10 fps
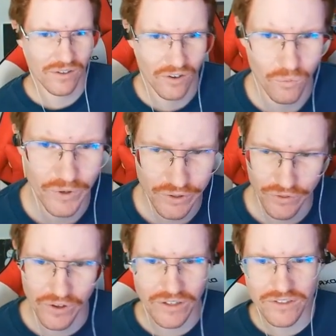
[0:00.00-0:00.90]
your
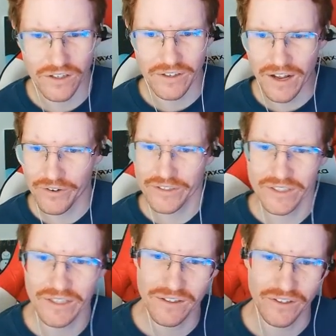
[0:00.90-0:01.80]
thoughts are and how
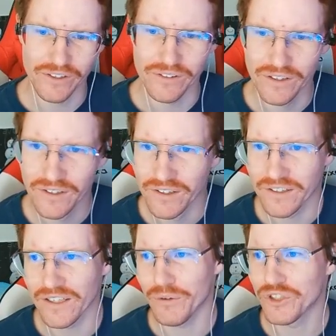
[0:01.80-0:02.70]
excited are you?
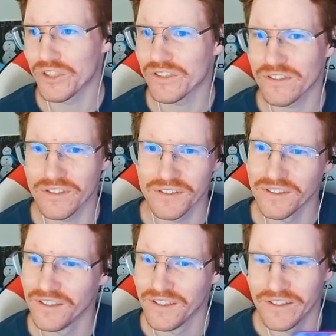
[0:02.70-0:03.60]
Because
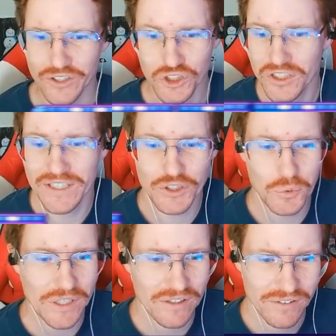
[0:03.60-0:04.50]
this is just next
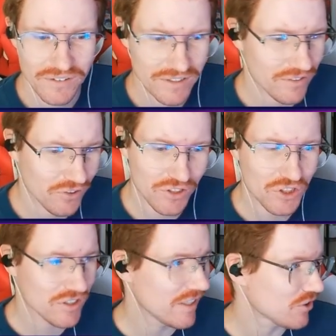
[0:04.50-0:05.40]
week. It's literally
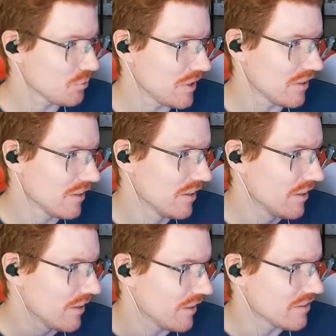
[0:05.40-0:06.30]
just next week.
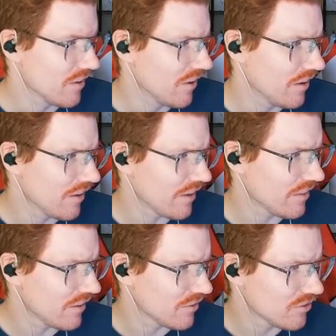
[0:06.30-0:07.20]
It's on, I
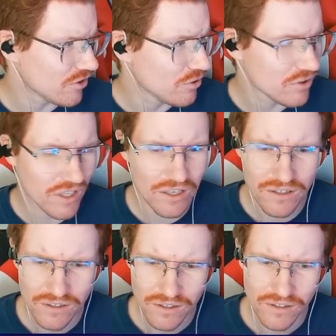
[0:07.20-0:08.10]
think, Tuesday
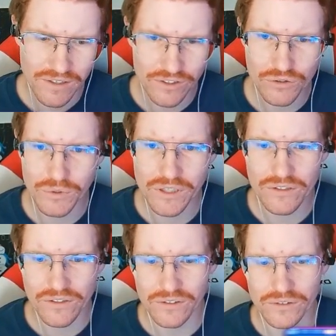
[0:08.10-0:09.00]
next week.
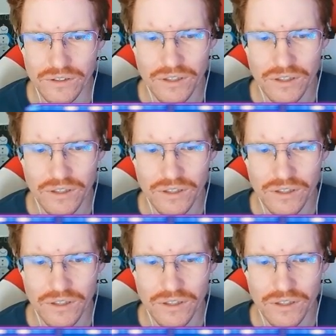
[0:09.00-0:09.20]
So